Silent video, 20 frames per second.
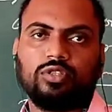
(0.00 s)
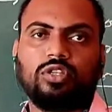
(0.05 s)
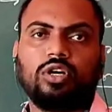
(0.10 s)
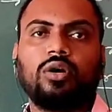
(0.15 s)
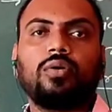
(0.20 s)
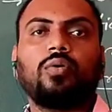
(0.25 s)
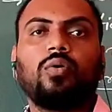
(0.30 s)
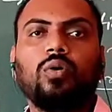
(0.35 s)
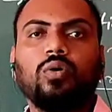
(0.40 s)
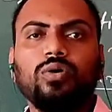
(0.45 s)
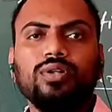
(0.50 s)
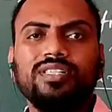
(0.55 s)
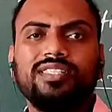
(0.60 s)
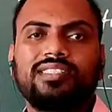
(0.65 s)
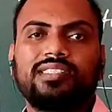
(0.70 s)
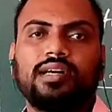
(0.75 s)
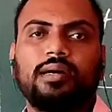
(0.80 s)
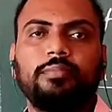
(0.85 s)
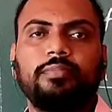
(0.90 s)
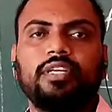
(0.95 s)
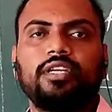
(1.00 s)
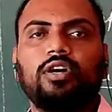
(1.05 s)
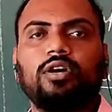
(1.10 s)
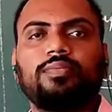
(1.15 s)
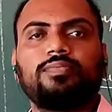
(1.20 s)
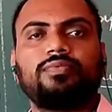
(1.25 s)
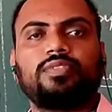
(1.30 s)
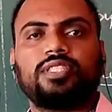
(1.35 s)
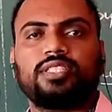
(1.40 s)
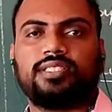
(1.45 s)
The whole summary
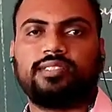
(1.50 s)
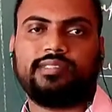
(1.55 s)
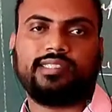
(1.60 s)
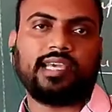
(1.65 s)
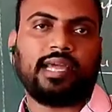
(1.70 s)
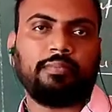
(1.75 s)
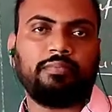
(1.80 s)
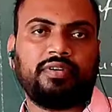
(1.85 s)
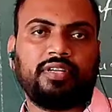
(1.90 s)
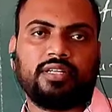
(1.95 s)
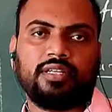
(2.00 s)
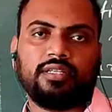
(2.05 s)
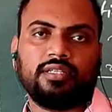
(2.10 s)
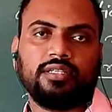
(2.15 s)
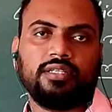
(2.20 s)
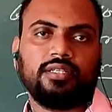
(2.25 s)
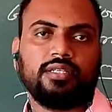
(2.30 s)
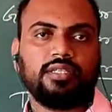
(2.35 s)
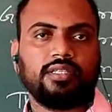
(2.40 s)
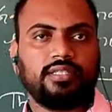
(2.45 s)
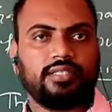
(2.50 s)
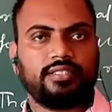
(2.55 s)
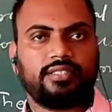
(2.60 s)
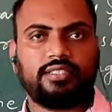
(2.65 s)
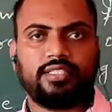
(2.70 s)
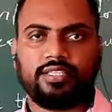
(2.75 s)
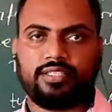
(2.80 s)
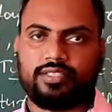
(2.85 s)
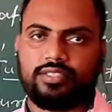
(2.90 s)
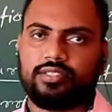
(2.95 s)
of this chapter is
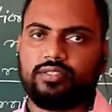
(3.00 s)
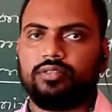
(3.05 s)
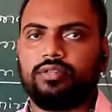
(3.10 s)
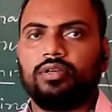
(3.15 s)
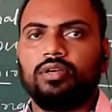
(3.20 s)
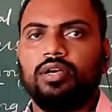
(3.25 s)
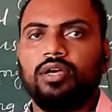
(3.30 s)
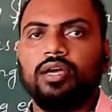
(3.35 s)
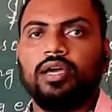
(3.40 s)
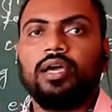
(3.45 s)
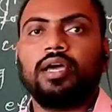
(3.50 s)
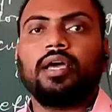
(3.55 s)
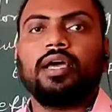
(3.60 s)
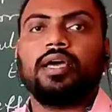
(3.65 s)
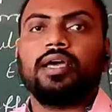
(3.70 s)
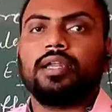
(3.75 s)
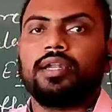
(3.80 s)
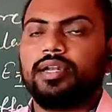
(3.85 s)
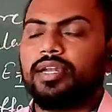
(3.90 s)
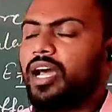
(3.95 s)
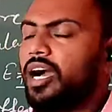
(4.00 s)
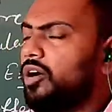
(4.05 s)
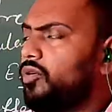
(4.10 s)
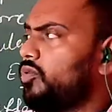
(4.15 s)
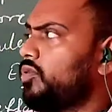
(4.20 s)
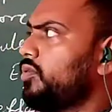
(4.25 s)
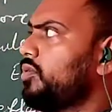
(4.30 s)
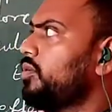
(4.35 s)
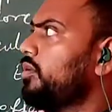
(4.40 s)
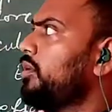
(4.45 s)
this.
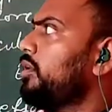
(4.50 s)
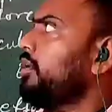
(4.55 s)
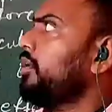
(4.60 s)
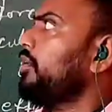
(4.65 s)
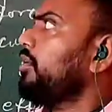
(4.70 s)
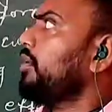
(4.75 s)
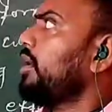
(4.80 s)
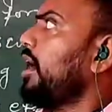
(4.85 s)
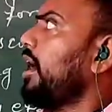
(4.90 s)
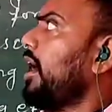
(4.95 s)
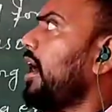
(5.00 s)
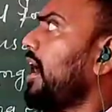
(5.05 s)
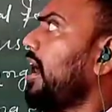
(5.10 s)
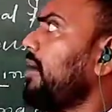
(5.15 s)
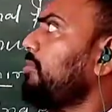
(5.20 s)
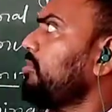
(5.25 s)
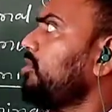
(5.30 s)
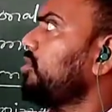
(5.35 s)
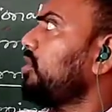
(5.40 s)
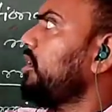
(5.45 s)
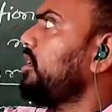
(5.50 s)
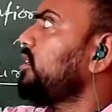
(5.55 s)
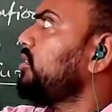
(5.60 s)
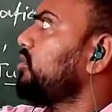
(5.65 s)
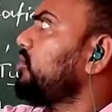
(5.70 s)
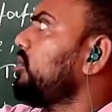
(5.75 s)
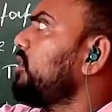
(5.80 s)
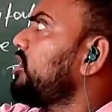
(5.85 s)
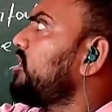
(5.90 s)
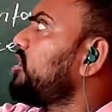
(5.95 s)
Now, I am
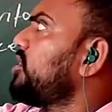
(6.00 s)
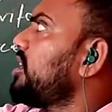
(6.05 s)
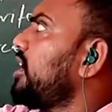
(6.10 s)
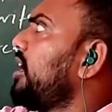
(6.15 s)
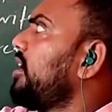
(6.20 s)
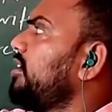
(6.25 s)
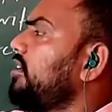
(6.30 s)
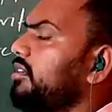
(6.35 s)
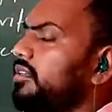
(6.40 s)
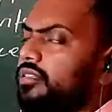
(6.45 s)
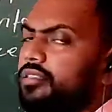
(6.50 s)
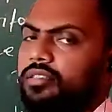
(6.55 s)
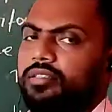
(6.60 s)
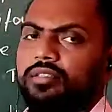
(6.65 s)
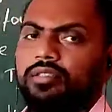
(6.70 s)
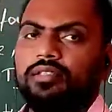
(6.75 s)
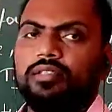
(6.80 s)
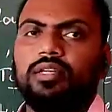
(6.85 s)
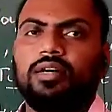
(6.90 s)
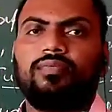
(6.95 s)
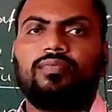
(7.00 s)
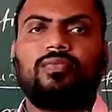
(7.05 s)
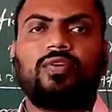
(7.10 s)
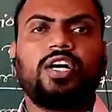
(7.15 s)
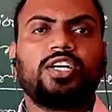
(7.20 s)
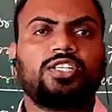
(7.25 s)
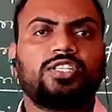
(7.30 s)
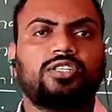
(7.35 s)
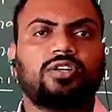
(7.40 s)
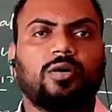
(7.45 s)
going to start the
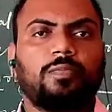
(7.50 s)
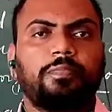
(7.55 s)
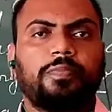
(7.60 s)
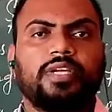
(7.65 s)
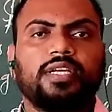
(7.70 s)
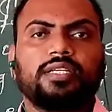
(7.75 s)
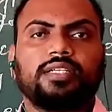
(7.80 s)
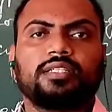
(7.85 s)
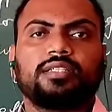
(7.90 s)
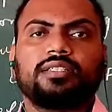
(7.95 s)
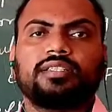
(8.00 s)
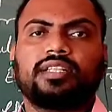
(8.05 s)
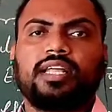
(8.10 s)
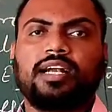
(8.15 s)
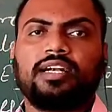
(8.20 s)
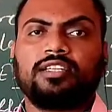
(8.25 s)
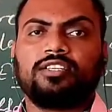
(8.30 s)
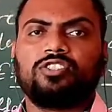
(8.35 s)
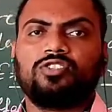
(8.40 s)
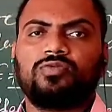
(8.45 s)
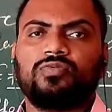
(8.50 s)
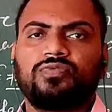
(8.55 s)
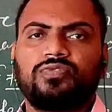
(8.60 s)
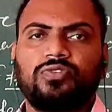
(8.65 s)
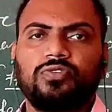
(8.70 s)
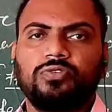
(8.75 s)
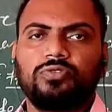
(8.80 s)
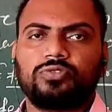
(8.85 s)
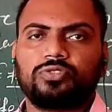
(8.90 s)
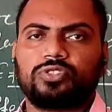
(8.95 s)
first topic, that
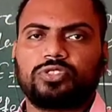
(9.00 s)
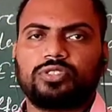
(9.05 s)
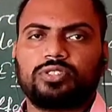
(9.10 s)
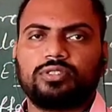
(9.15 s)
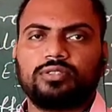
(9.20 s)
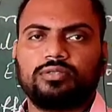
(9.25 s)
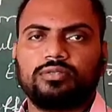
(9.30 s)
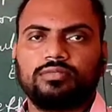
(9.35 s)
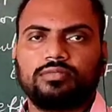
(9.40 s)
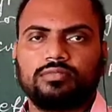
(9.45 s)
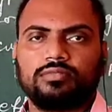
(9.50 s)
is force.